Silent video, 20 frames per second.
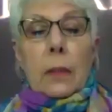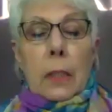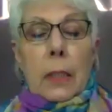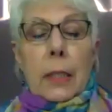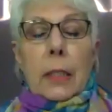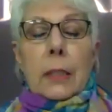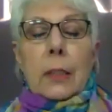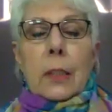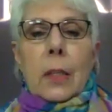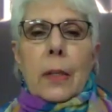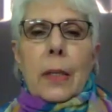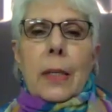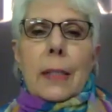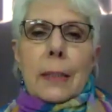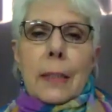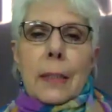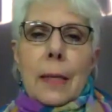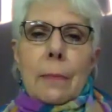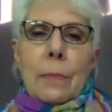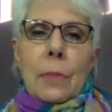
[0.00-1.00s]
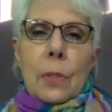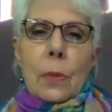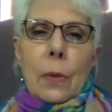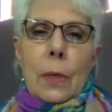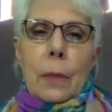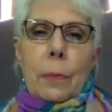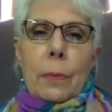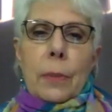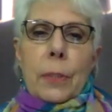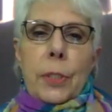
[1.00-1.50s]
kids all that time, so
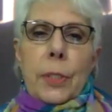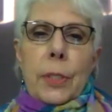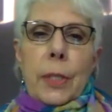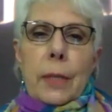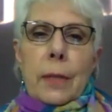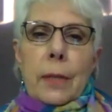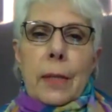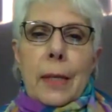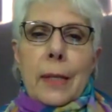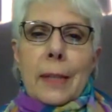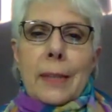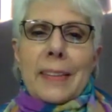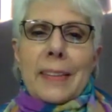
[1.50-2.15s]
I appreciate that.